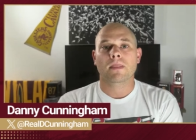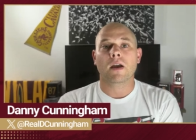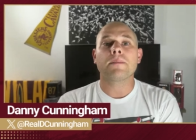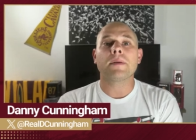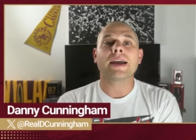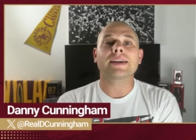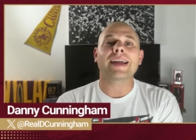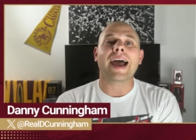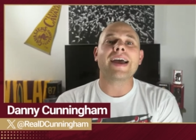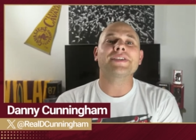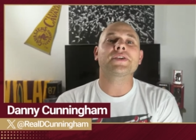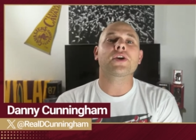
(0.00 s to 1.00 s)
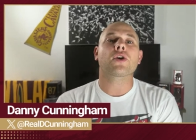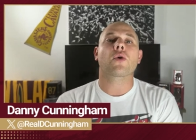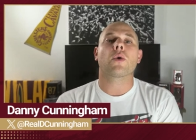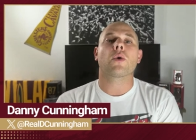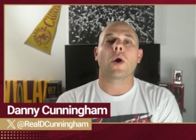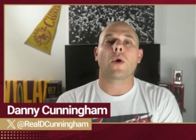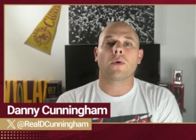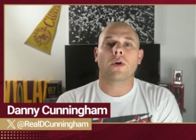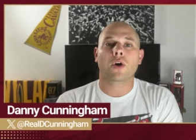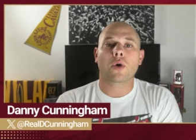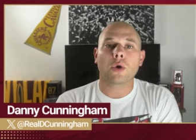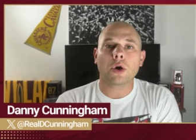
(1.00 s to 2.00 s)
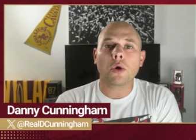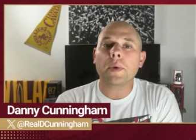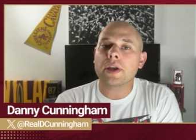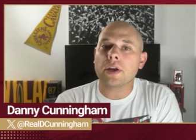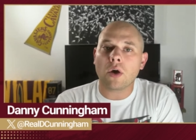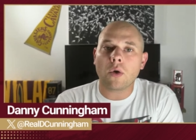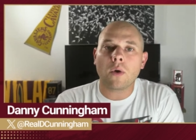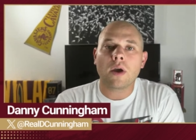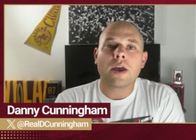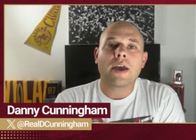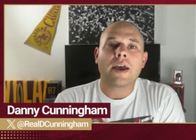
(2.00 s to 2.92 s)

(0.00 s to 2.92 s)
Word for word: Up next, Isaac Okoro. Okoro, we know,